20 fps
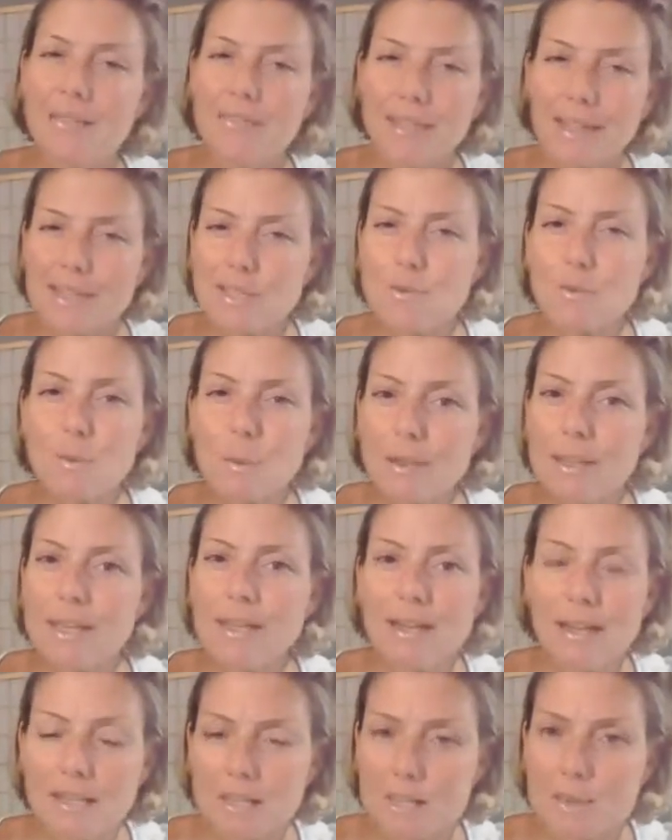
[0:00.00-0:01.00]
That's really
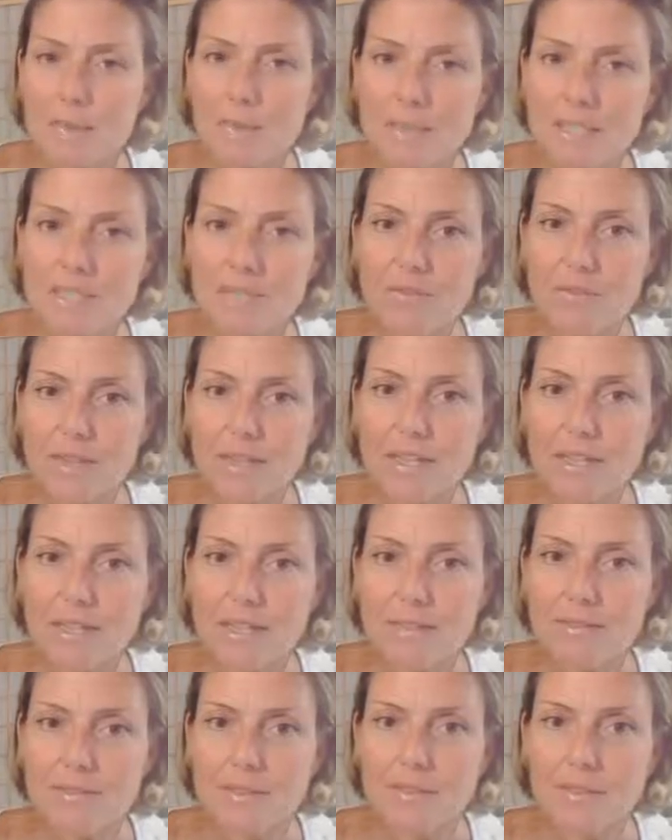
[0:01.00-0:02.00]
not specific
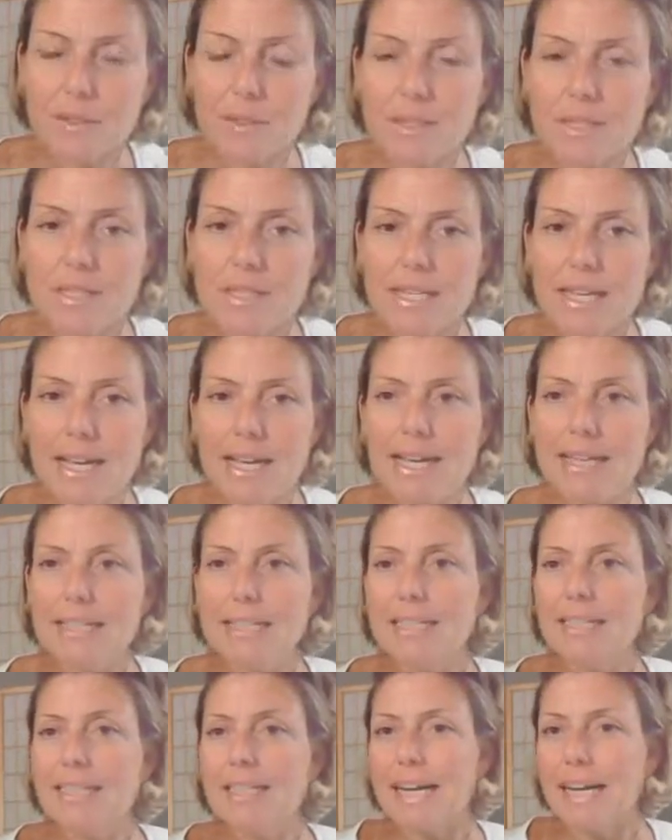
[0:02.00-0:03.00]
enough. If you could say,
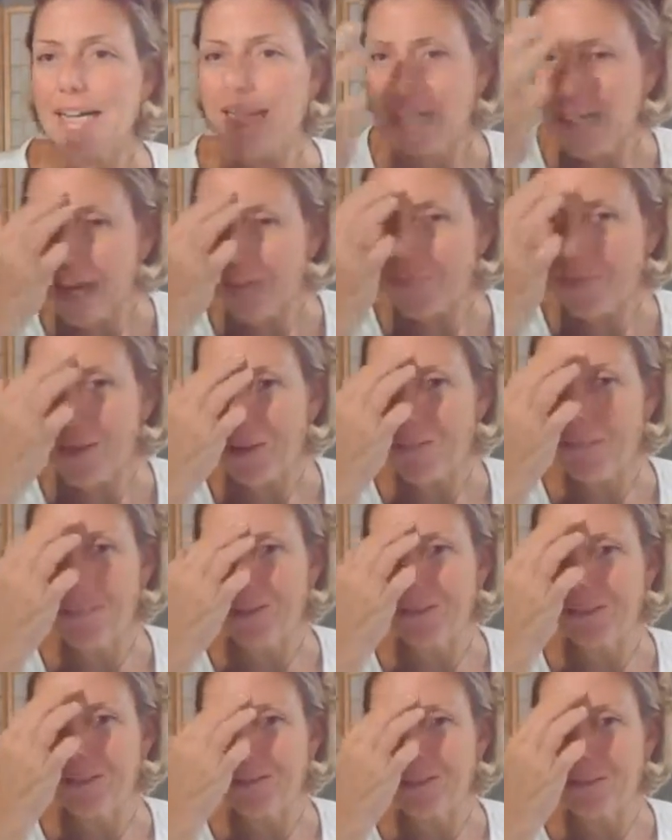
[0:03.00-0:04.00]
I got that
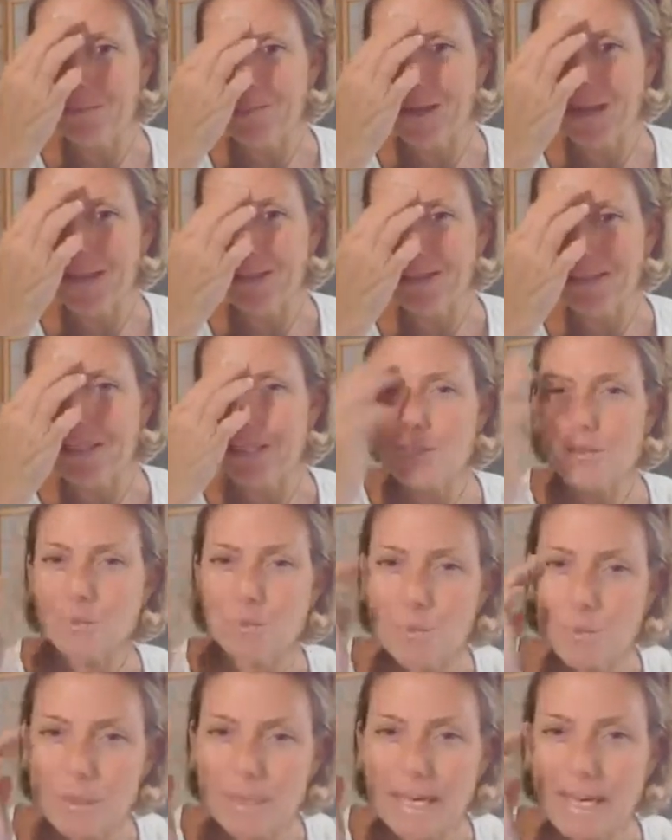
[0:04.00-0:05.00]
bill in the mail and it's
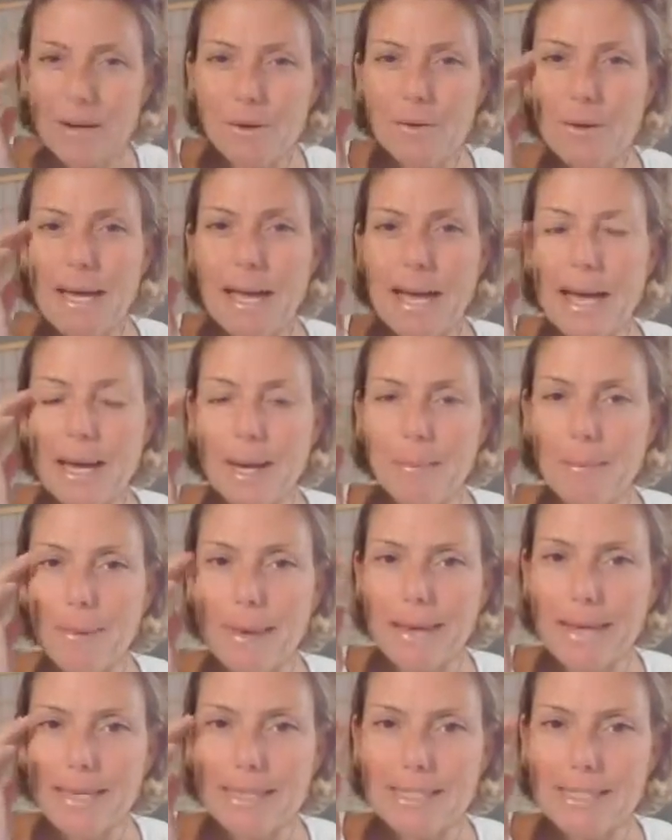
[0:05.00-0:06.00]
real, I don't know how to
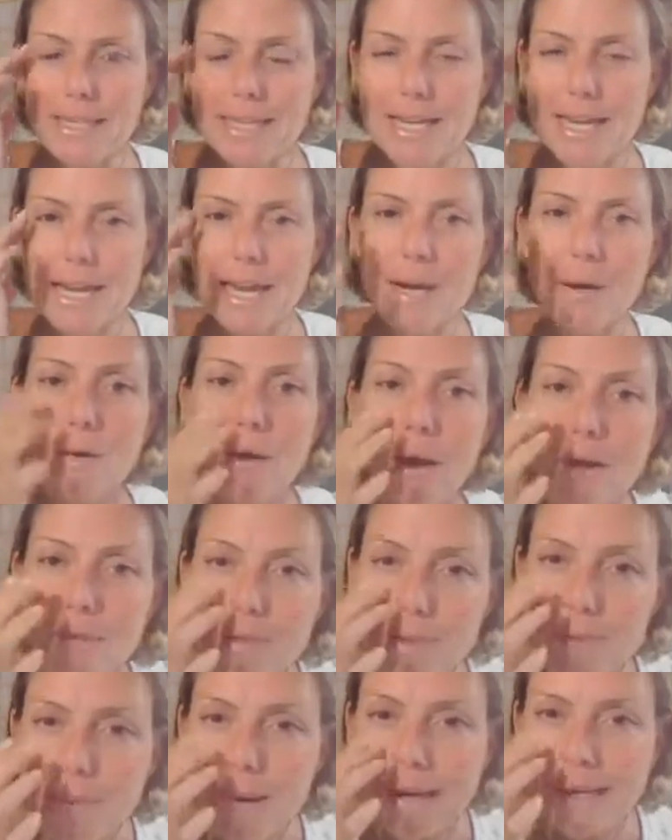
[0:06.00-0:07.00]
pay it today, I don't have
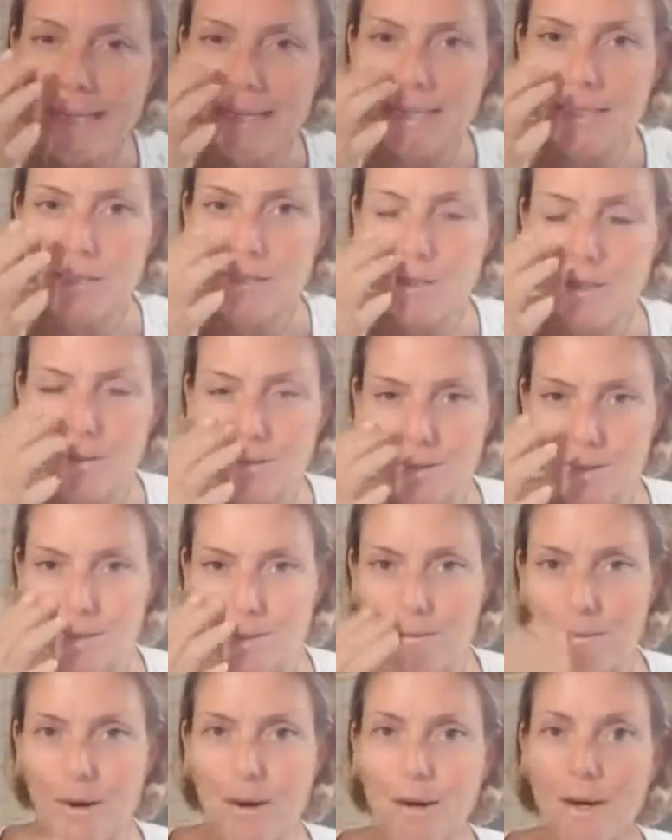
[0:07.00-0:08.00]
the money until
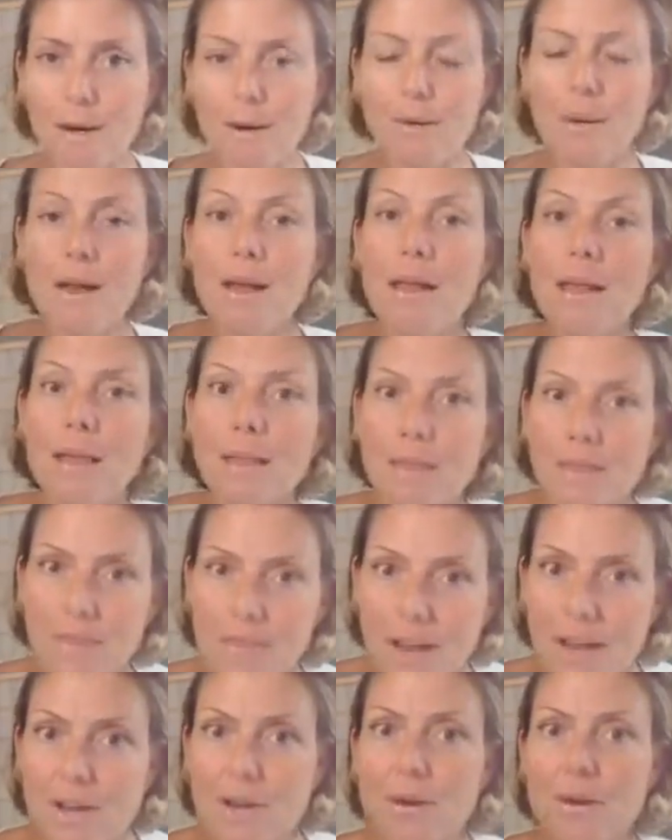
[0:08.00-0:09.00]
tomorrow,
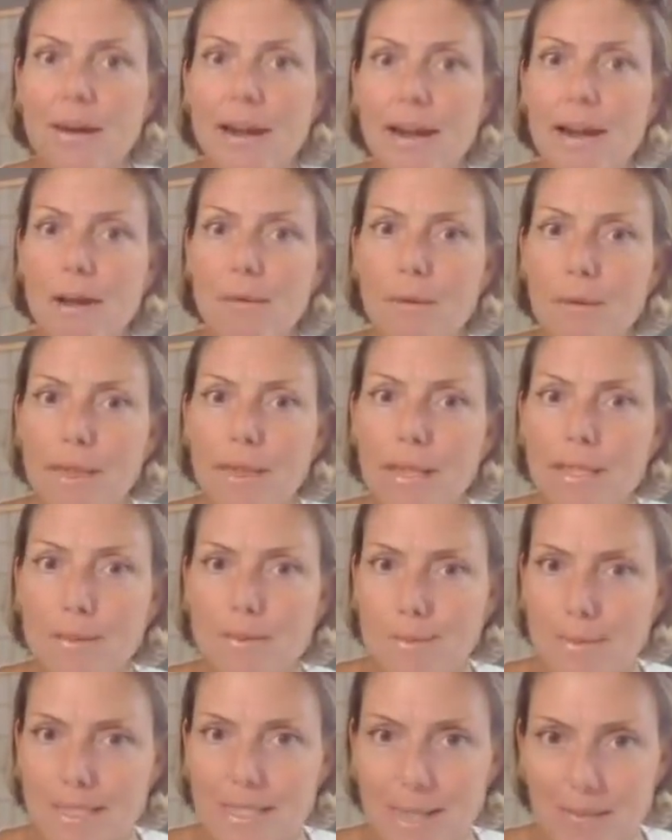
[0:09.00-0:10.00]
then you're getting really
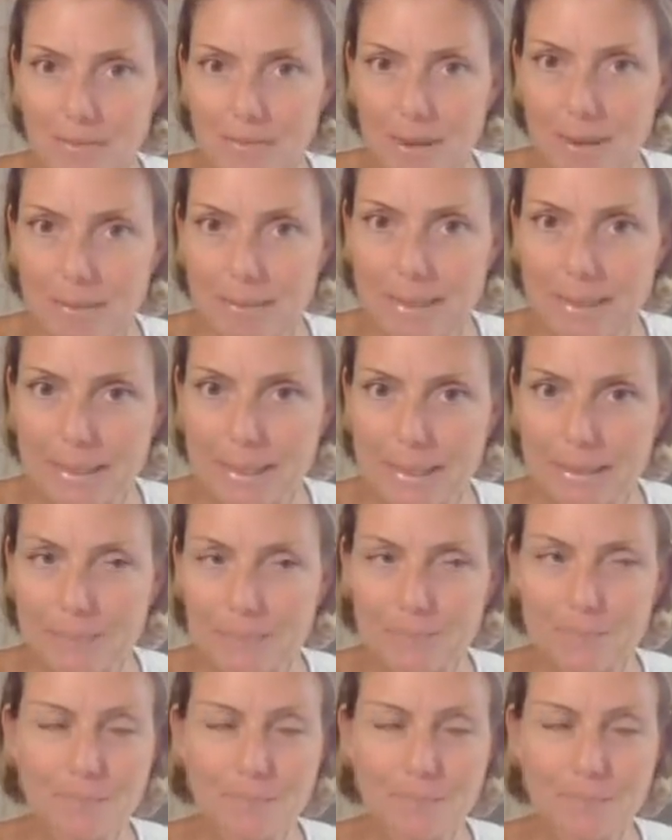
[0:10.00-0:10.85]
specific about it.